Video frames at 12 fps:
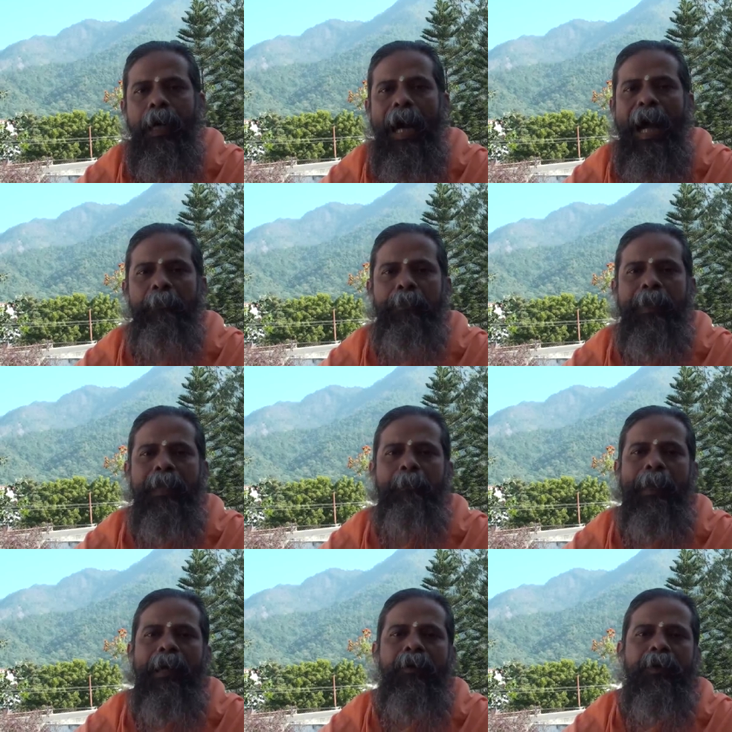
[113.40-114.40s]
After
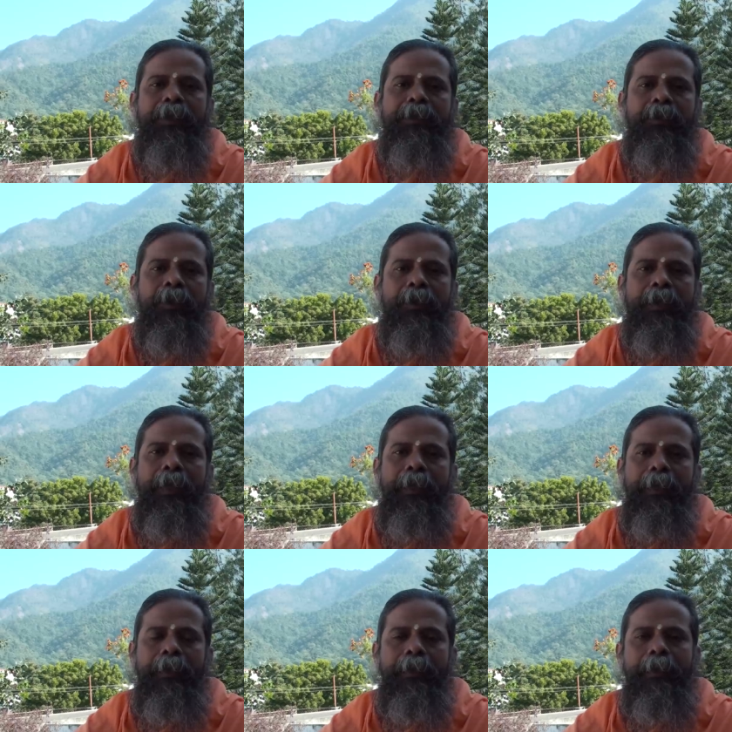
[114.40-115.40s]
beyond the Shakti,
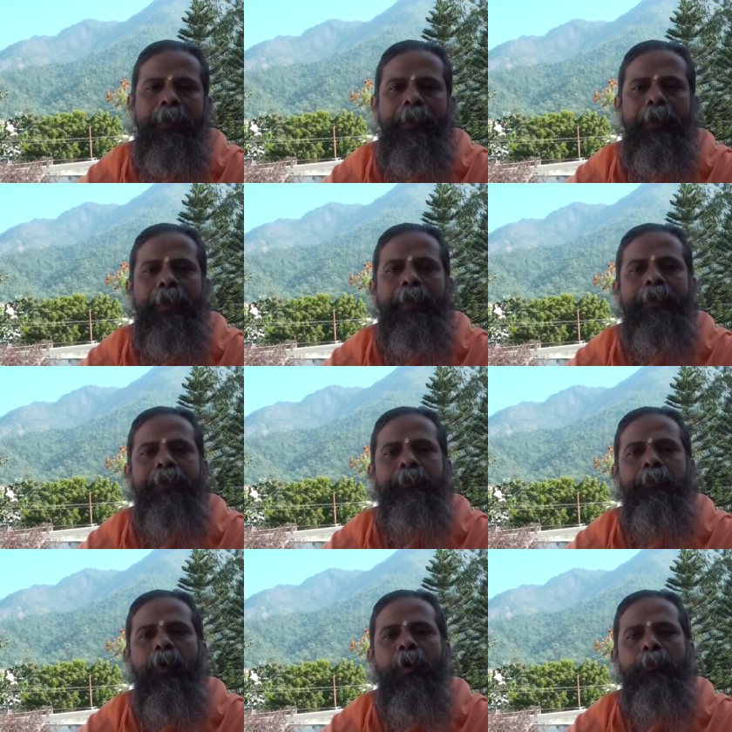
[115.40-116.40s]
it is
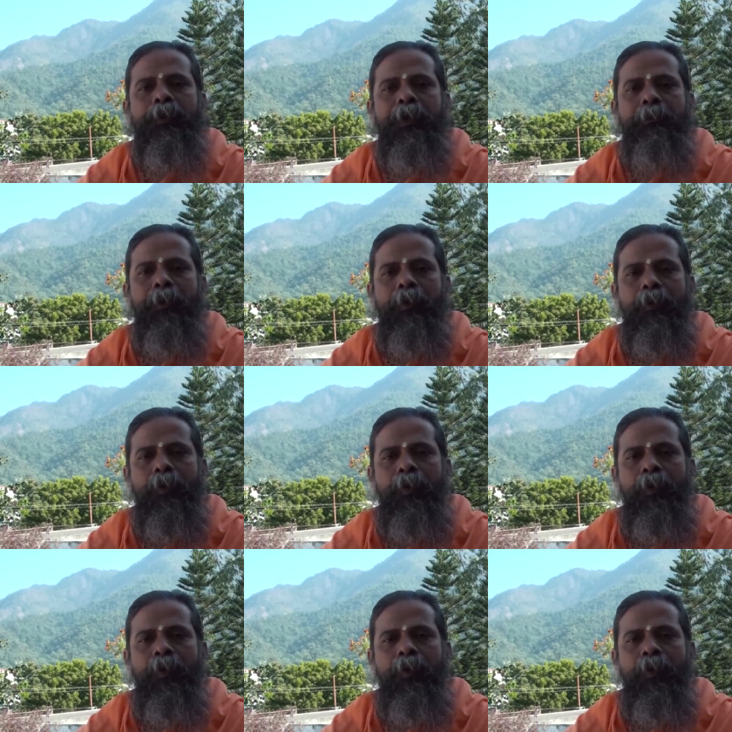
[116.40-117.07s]
Paramashiva,